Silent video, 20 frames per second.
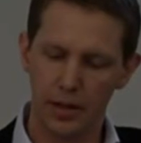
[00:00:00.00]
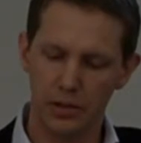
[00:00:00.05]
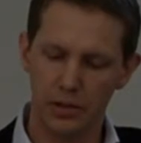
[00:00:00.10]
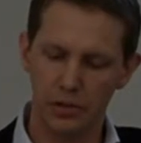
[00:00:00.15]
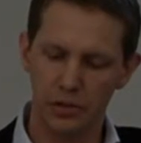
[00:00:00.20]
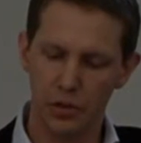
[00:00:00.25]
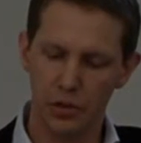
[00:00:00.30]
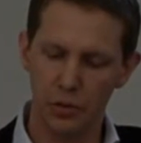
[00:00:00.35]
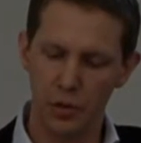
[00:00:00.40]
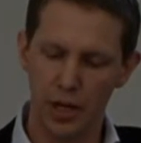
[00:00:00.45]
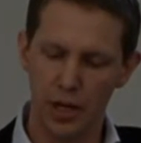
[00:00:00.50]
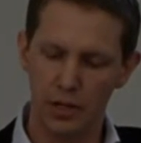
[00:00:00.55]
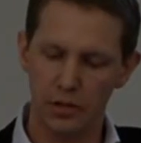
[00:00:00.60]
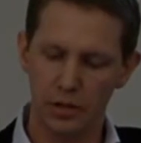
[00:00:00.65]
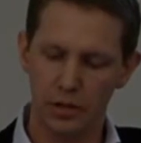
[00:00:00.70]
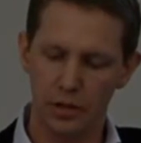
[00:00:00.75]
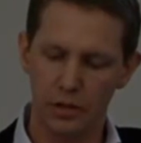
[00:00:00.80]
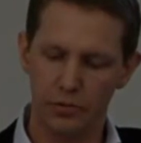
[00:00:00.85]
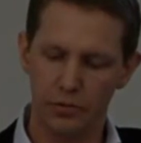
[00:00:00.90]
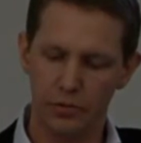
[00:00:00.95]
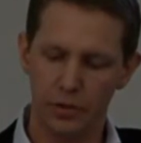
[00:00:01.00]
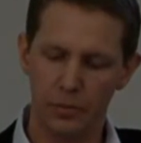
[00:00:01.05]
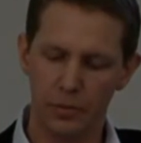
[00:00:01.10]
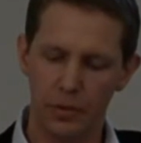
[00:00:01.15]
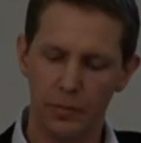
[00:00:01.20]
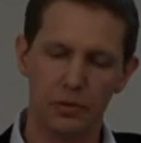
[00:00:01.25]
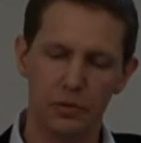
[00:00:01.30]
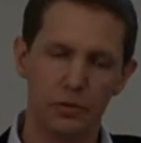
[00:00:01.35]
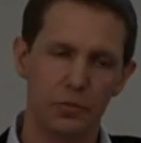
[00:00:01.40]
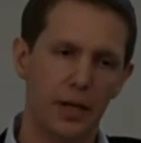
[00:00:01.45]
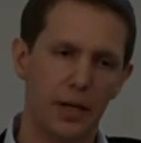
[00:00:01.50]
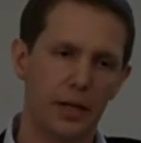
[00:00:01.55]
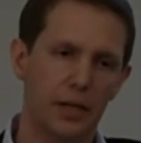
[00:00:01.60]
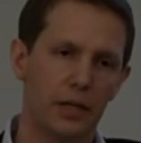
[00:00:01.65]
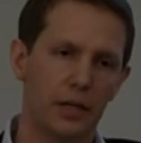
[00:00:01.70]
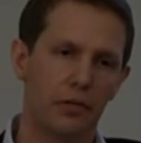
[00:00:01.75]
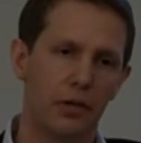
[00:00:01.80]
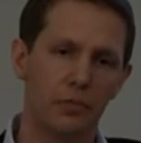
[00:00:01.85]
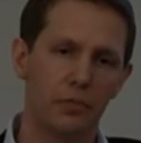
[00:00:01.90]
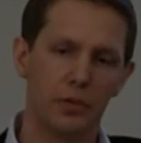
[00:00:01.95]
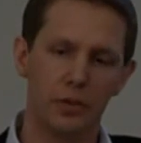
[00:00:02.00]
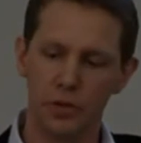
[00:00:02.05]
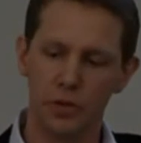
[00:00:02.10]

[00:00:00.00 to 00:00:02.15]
and that the situation, from the perspective